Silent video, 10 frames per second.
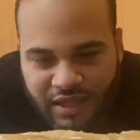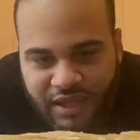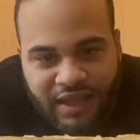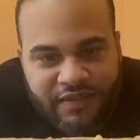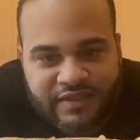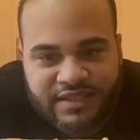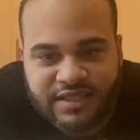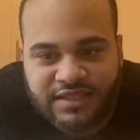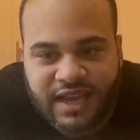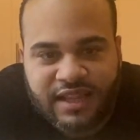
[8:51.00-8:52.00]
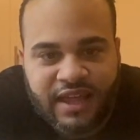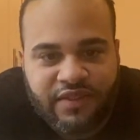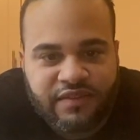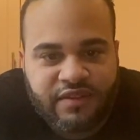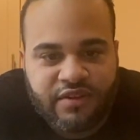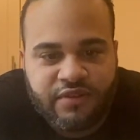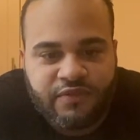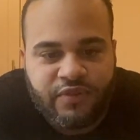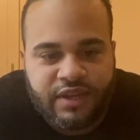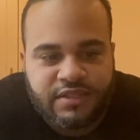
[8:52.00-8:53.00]
And this is exactly how they did it in
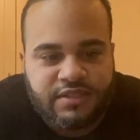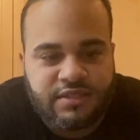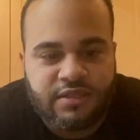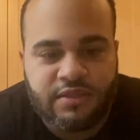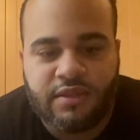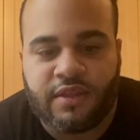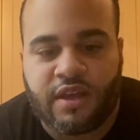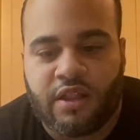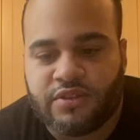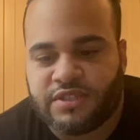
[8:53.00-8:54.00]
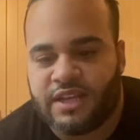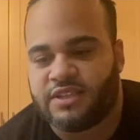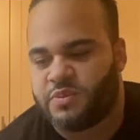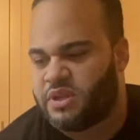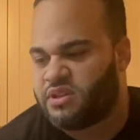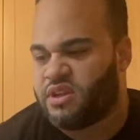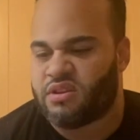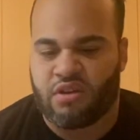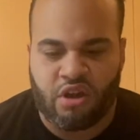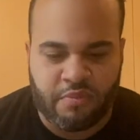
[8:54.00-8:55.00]
France. The color is nice. We could have done
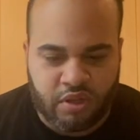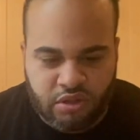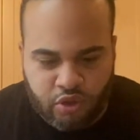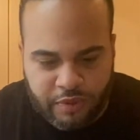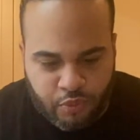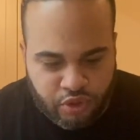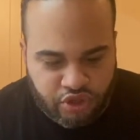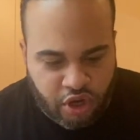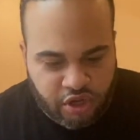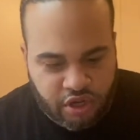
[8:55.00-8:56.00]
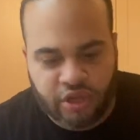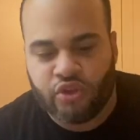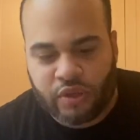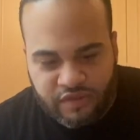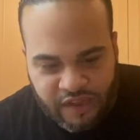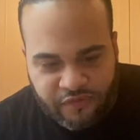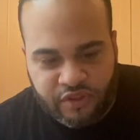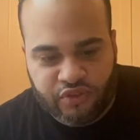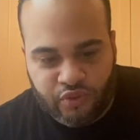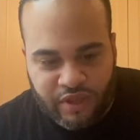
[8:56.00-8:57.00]
the caramel a little bit more darker, and you can
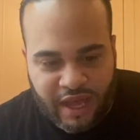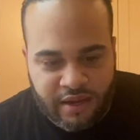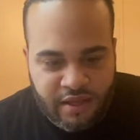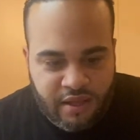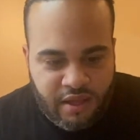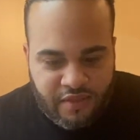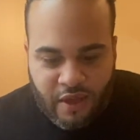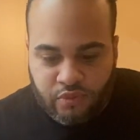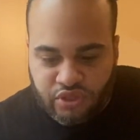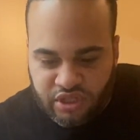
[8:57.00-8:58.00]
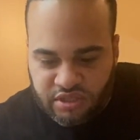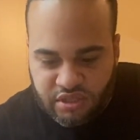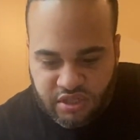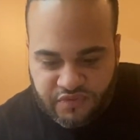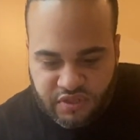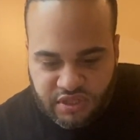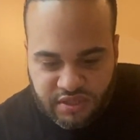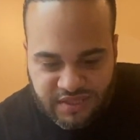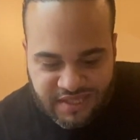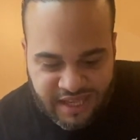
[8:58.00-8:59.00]
definitely do that. And that was just a difference in
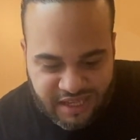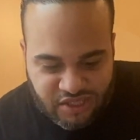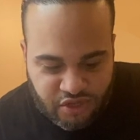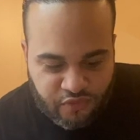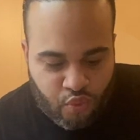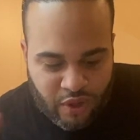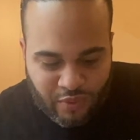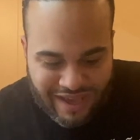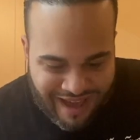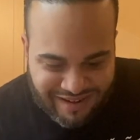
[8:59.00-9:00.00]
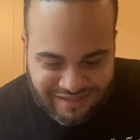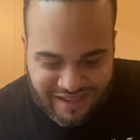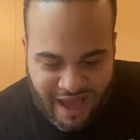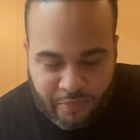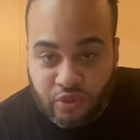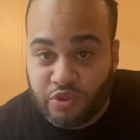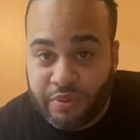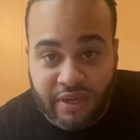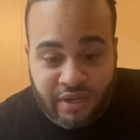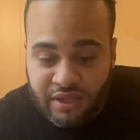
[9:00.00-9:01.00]
the stage of when we added the apples.
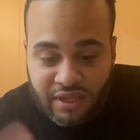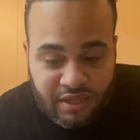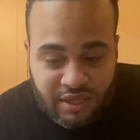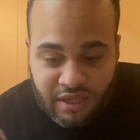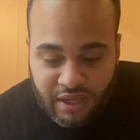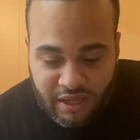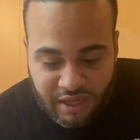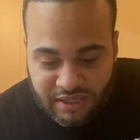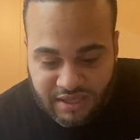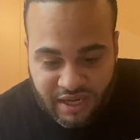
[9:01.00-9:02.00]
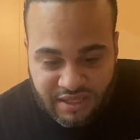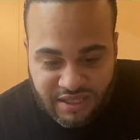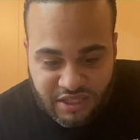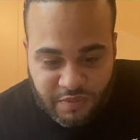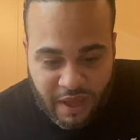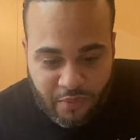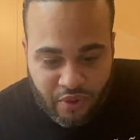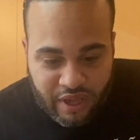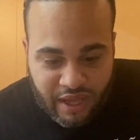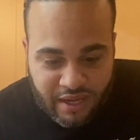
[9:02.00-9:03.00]
But let's cut into this bad
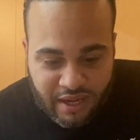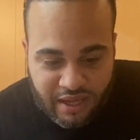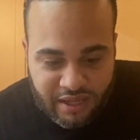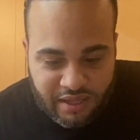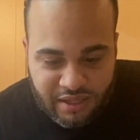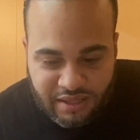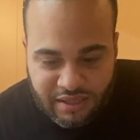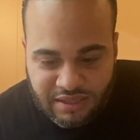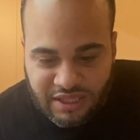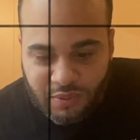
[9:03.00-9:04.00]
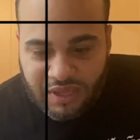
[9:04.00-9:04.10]
boy and see what the